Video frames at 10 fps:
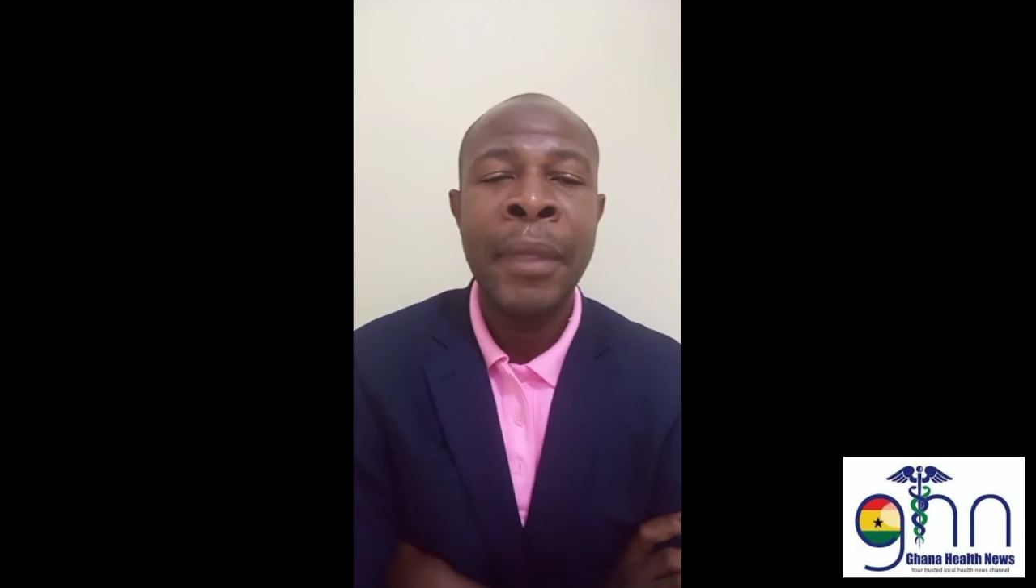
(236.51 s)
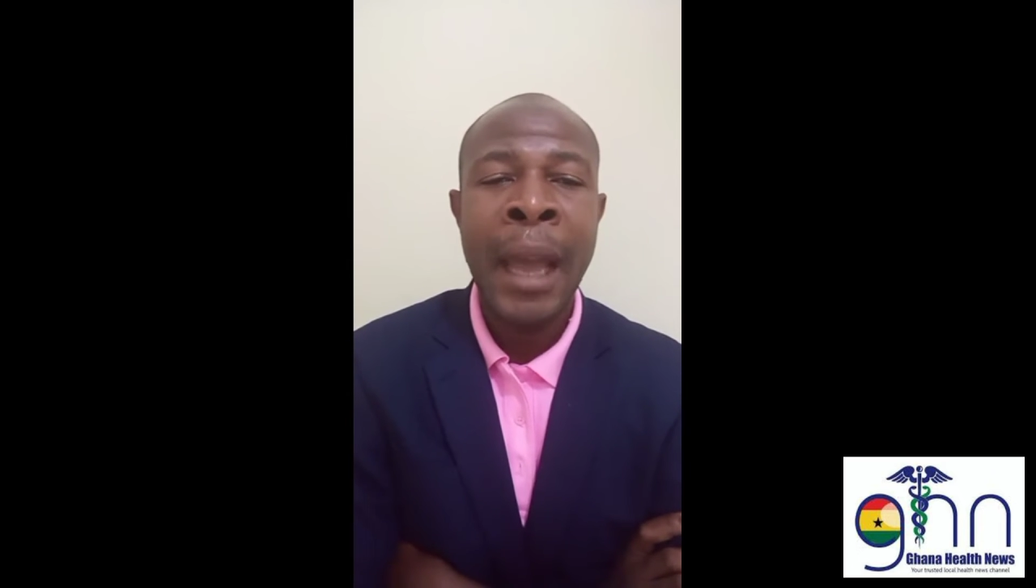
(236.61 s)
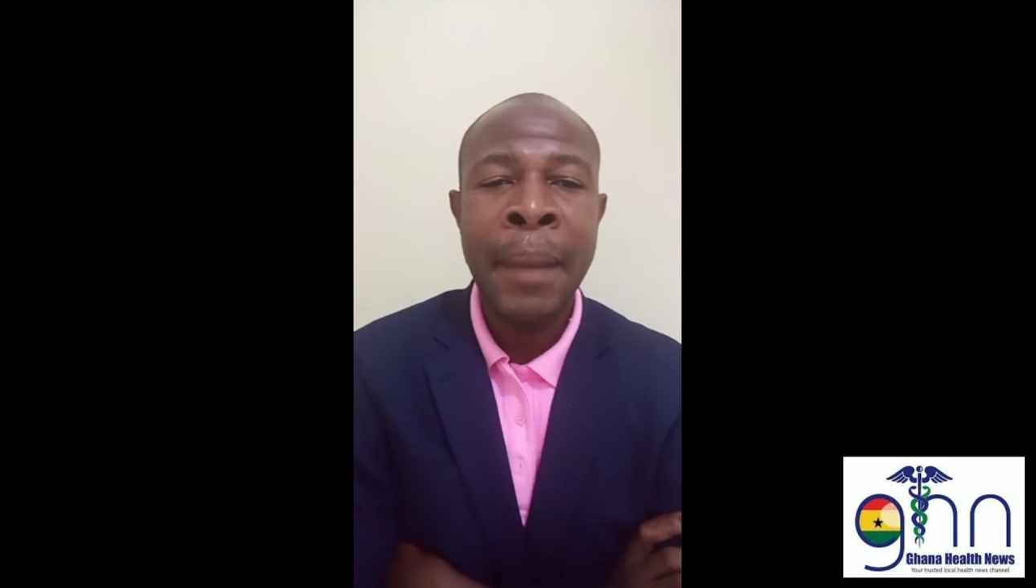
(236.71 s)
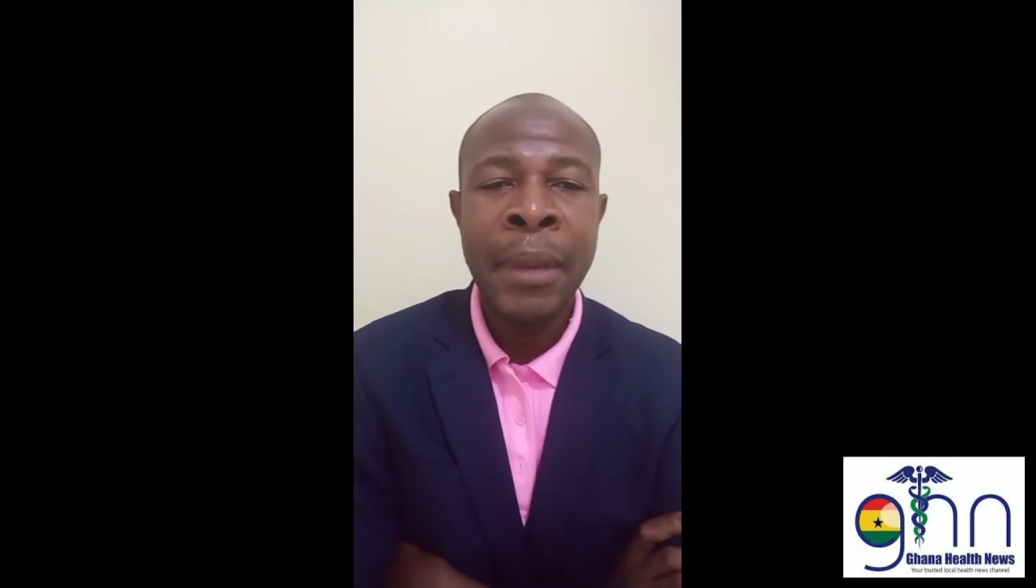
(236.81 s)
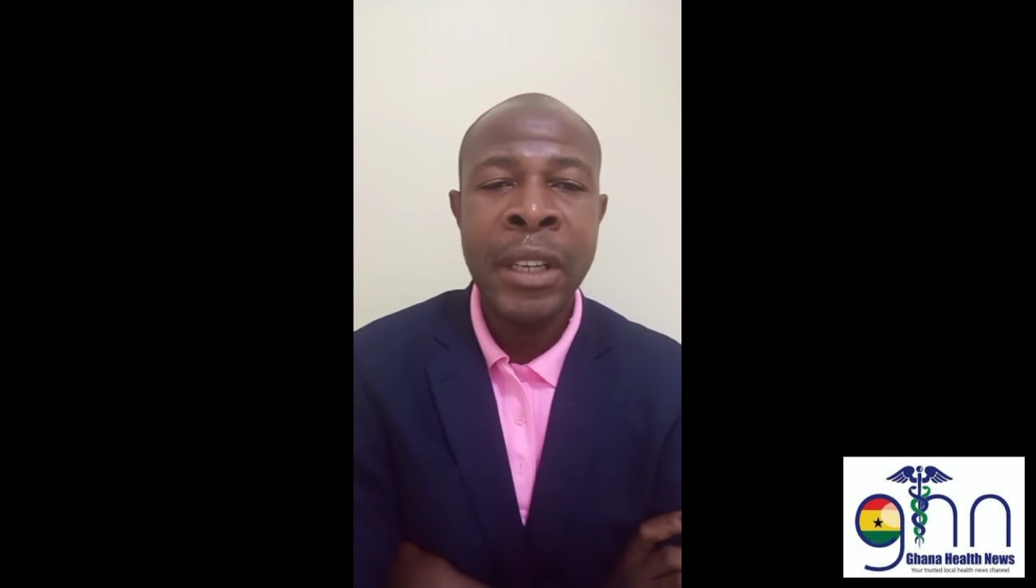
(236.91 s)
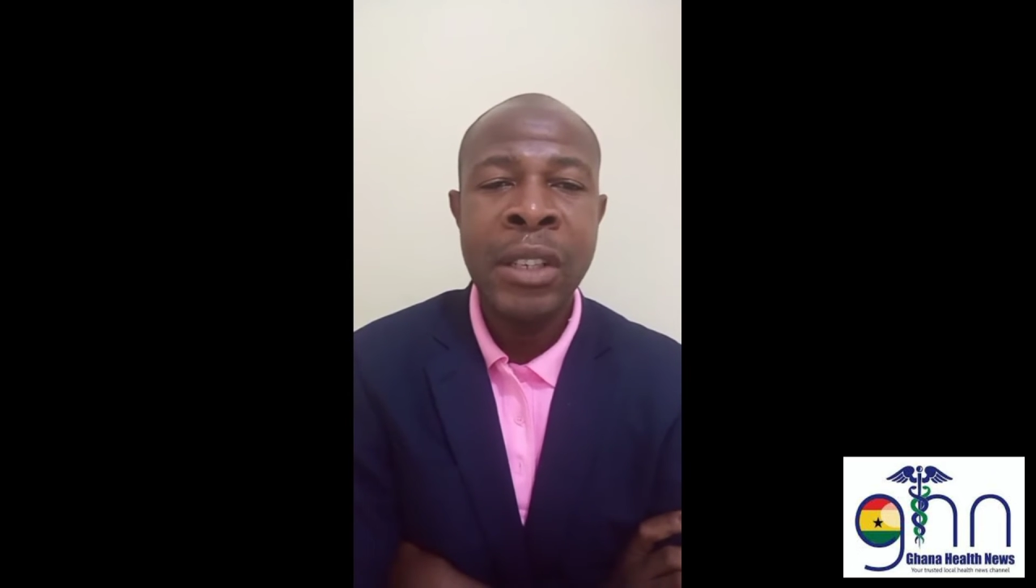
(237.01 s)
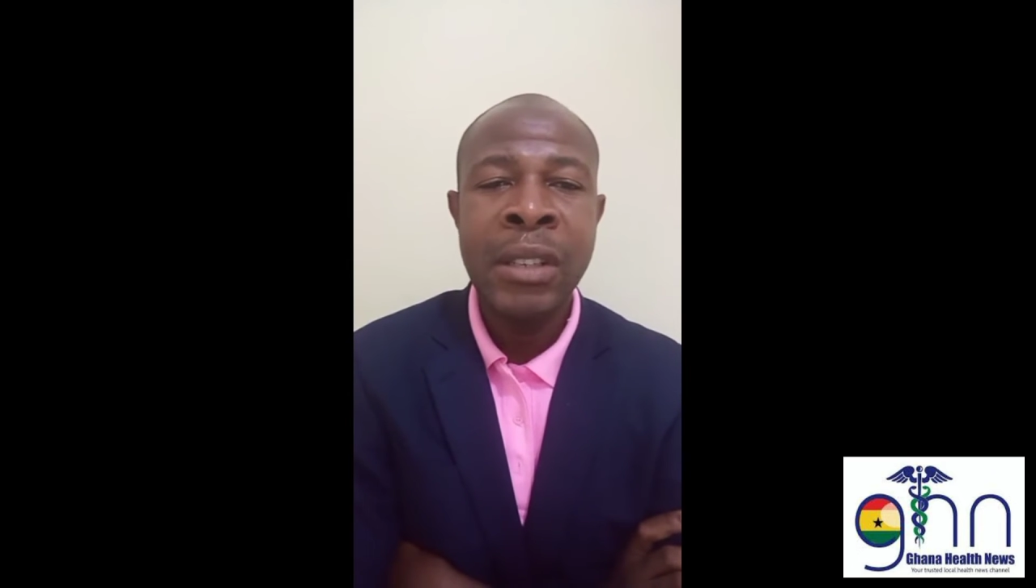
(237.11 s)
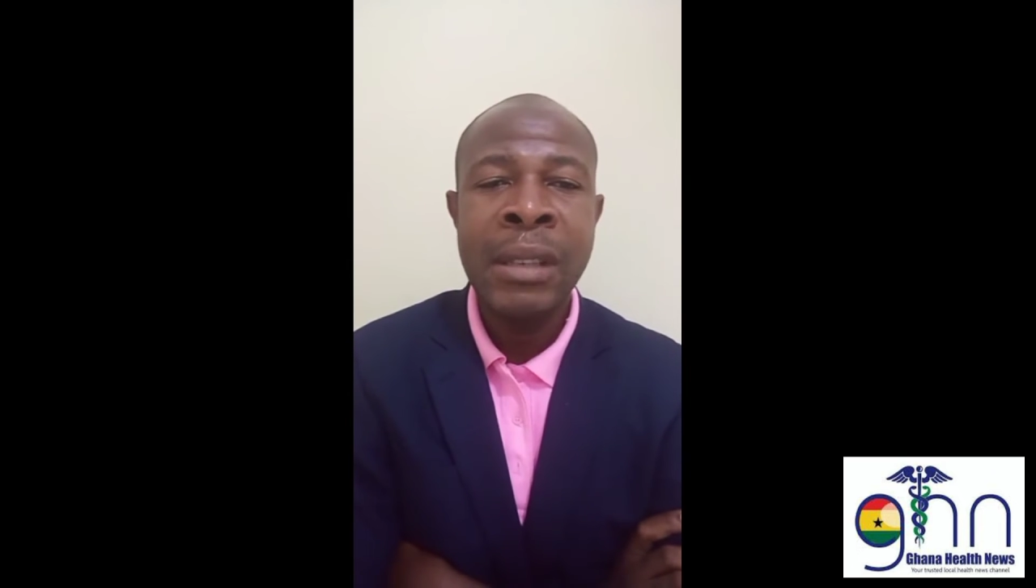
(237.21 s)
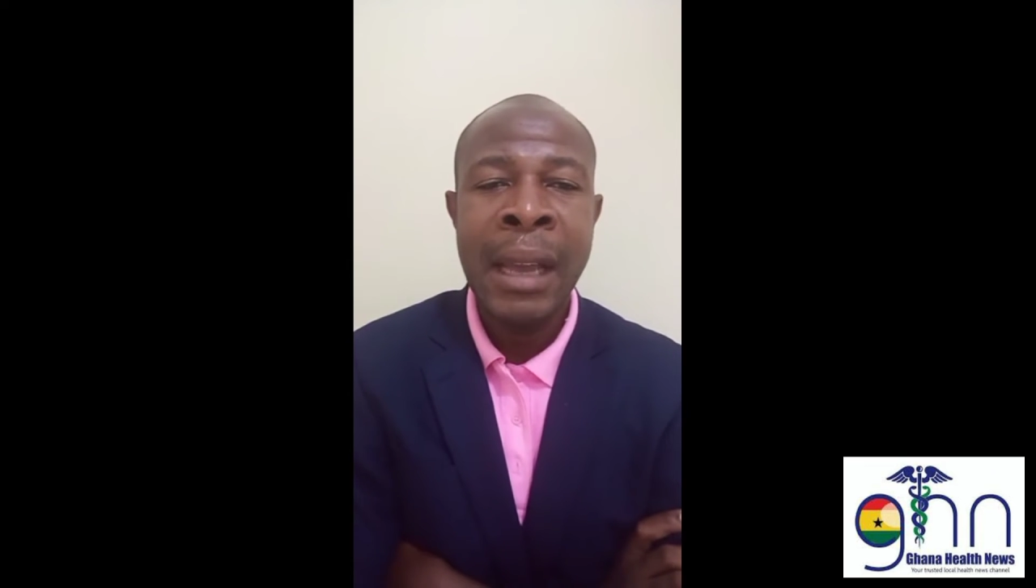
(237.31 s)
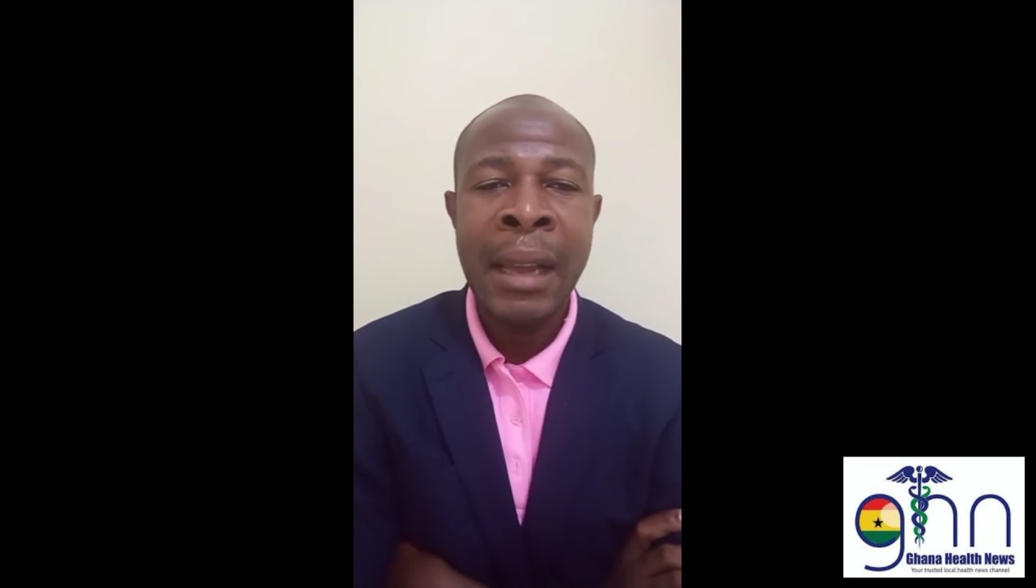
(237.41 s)

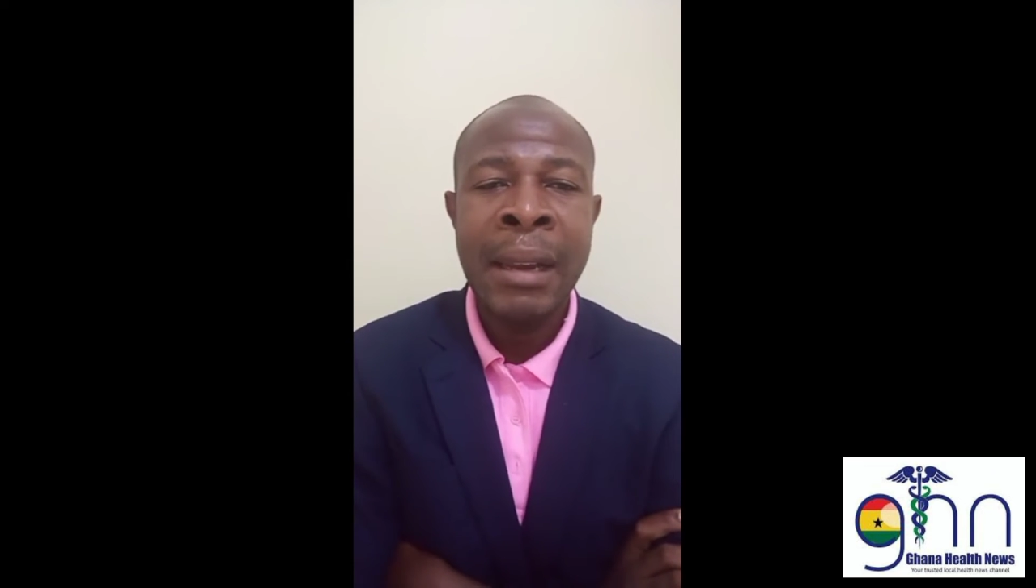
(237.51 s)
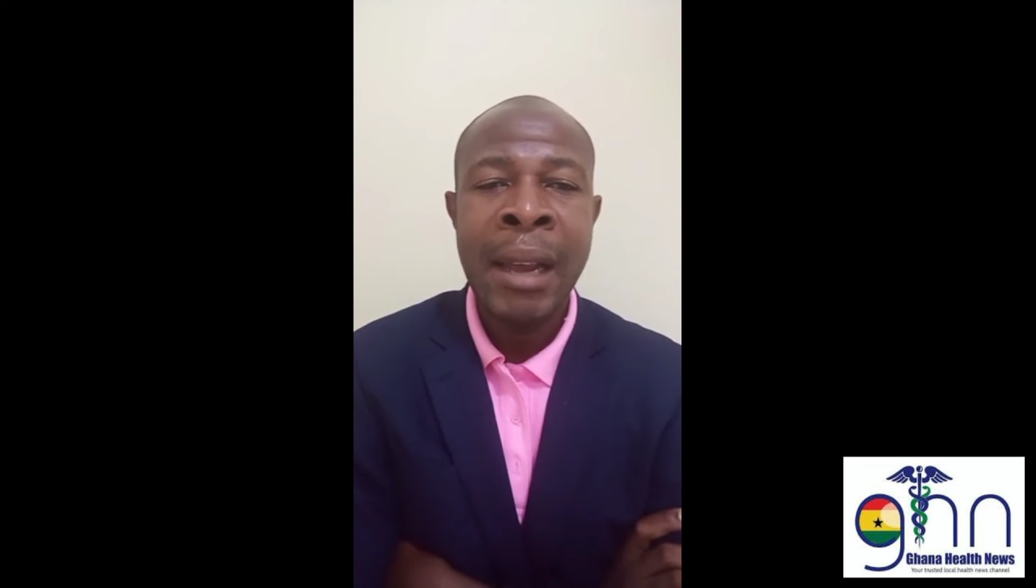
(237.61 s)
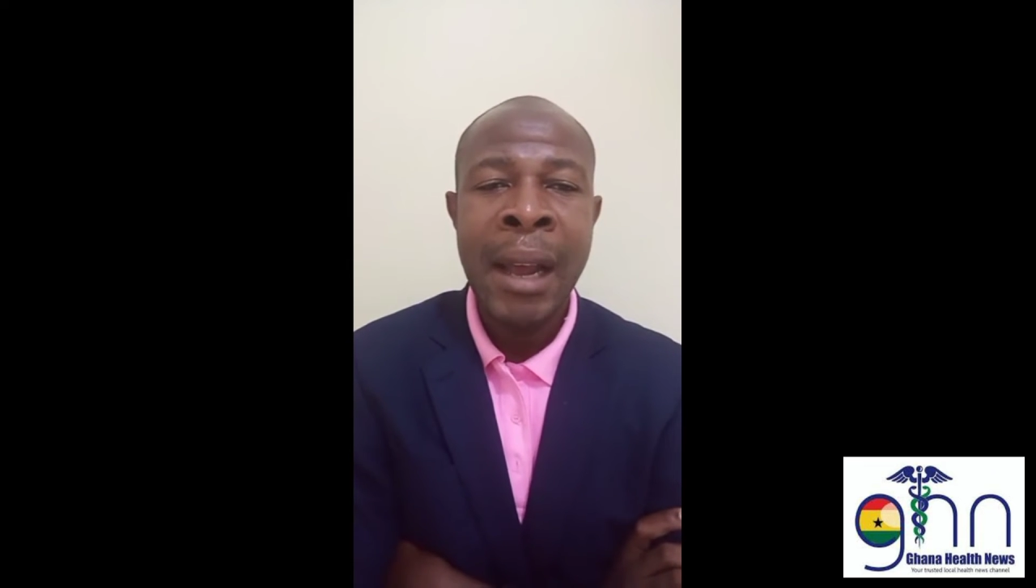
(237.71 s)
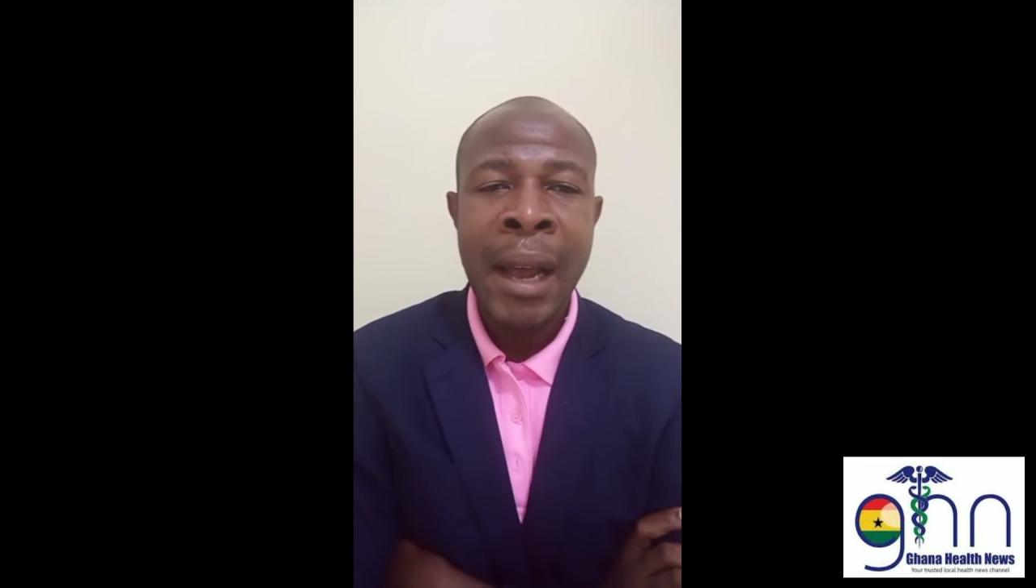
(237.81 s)
diabetes and